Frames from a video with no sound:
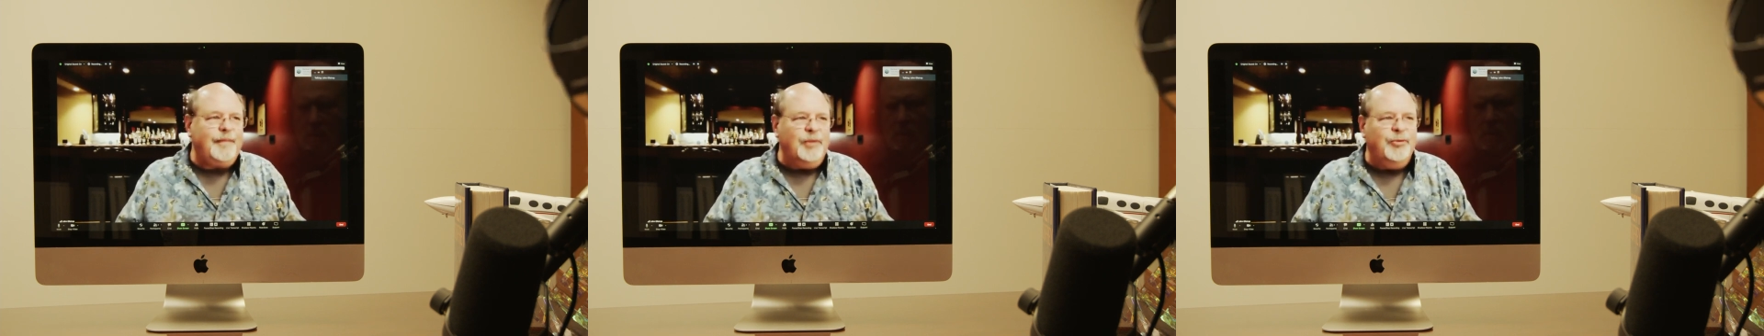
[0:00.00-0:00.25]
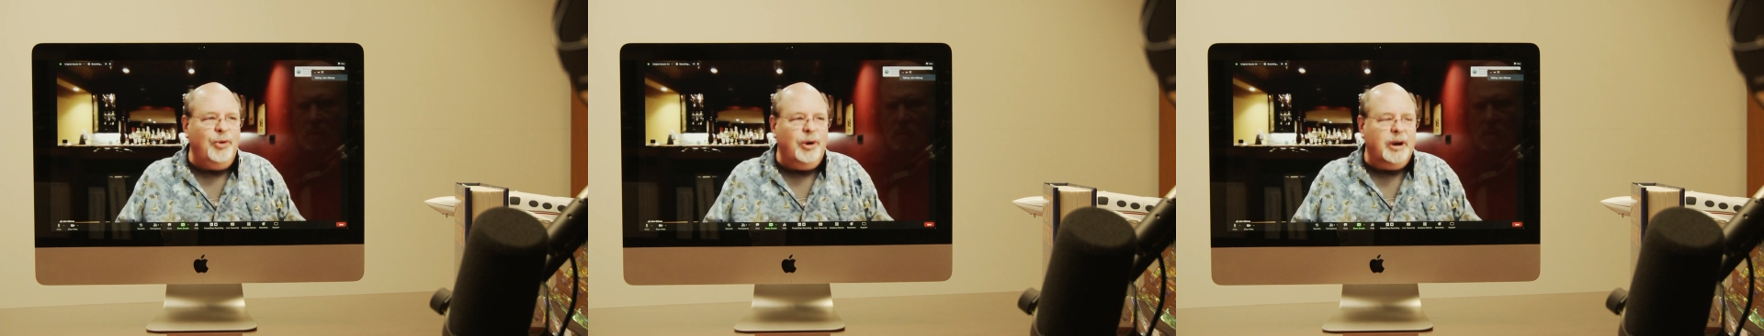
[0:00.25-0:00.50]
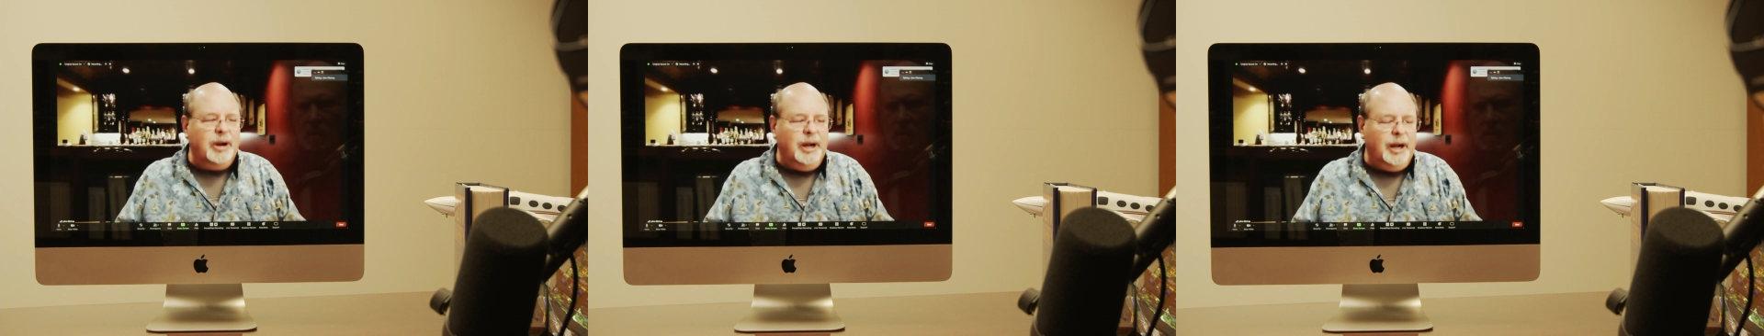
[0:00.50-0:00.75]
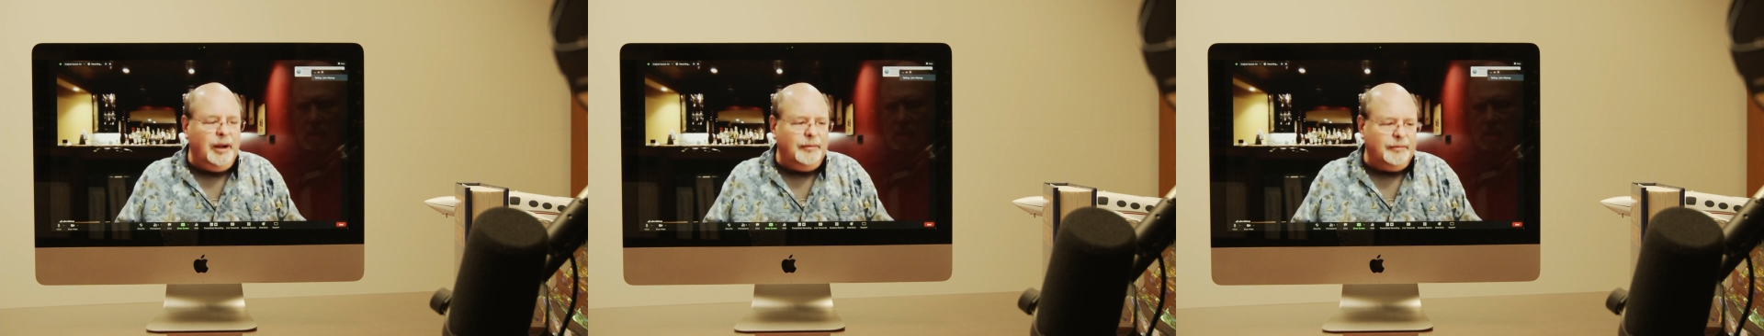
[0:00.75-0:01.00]
for
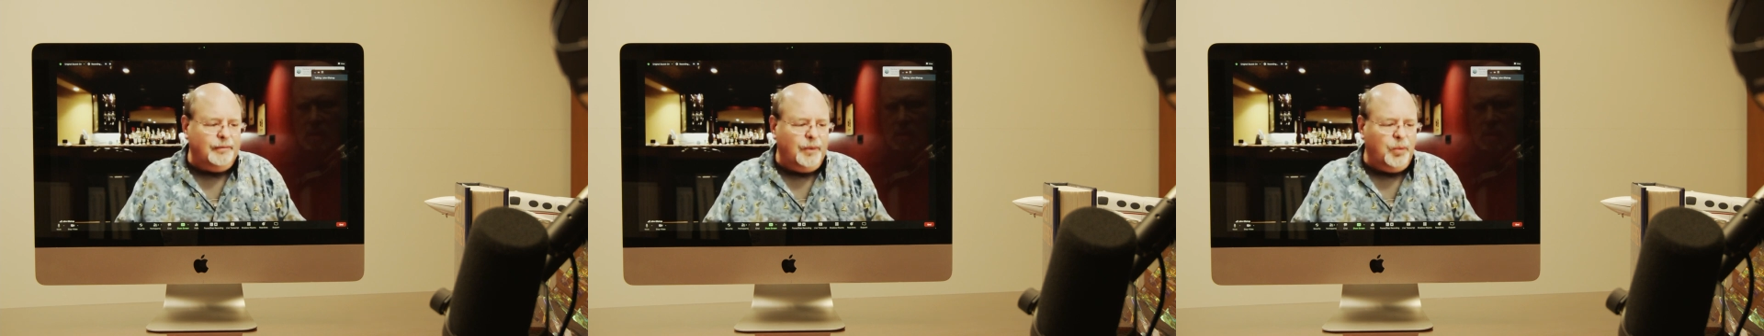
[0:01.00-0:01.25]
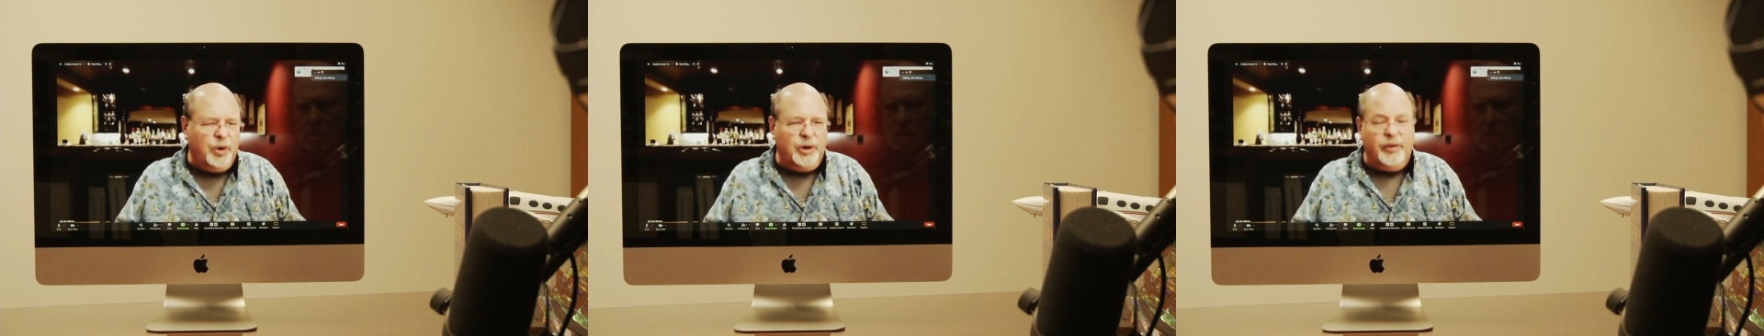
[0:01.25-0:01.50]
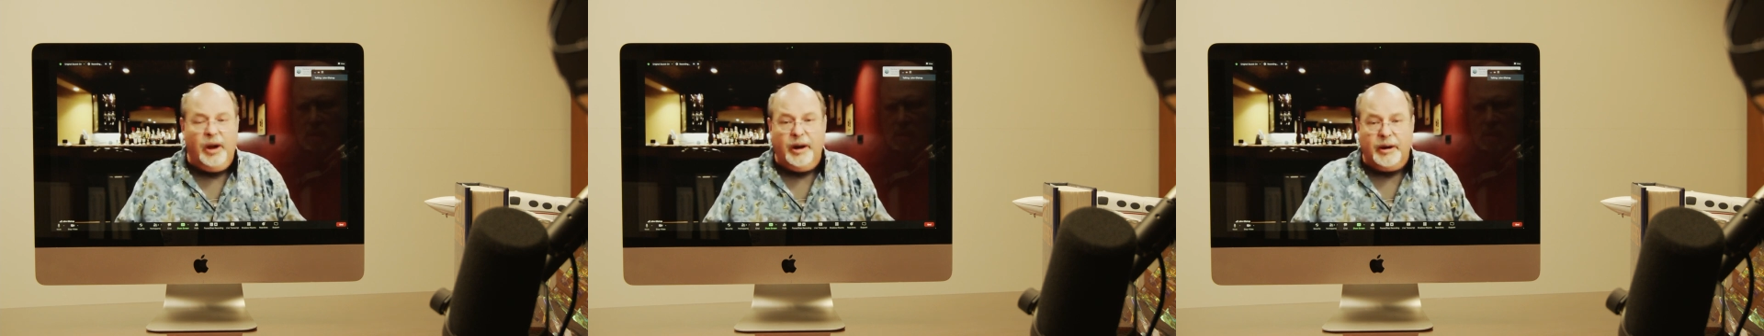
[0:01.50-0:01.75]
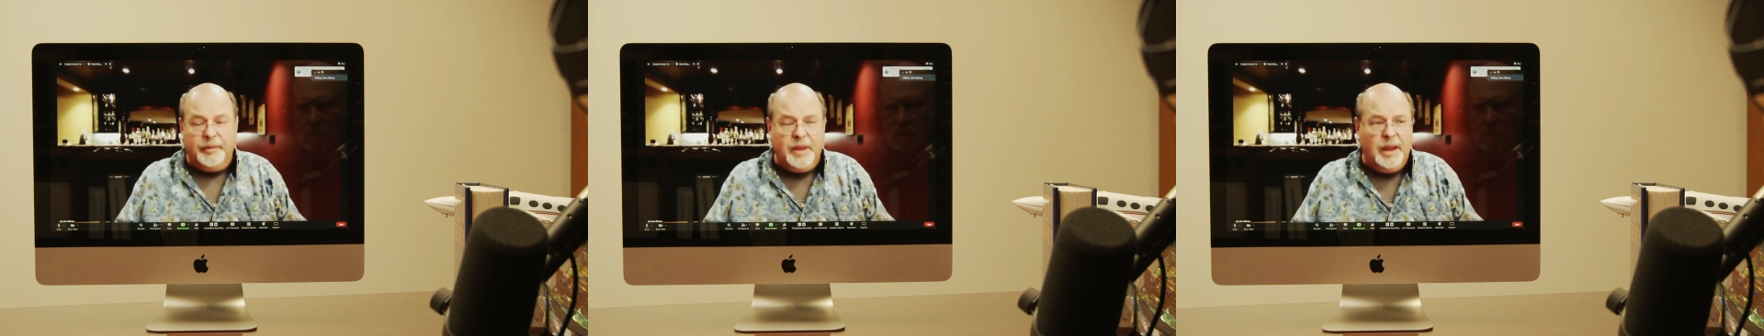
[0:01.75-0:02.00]
um, Word of
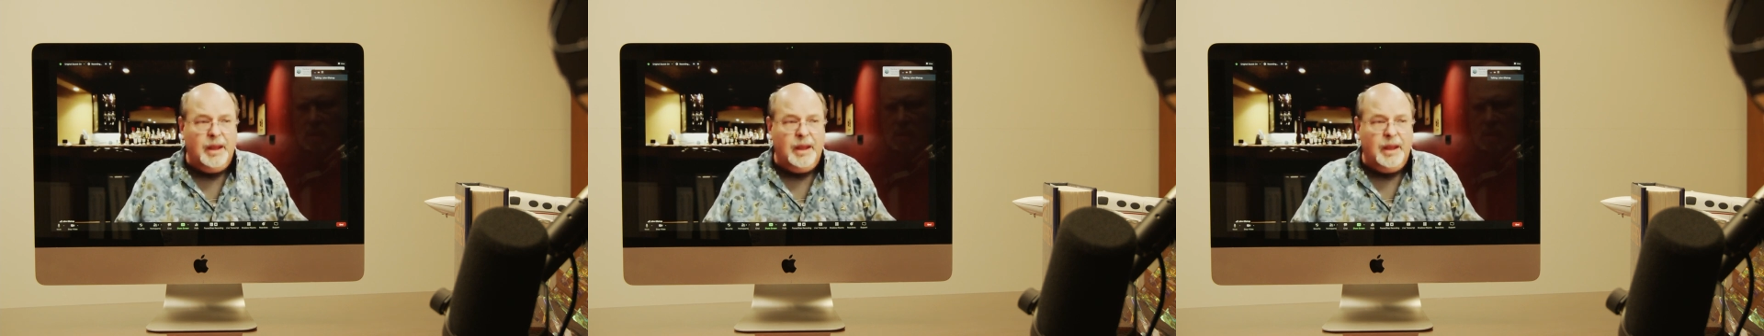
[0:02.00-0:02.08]
Honor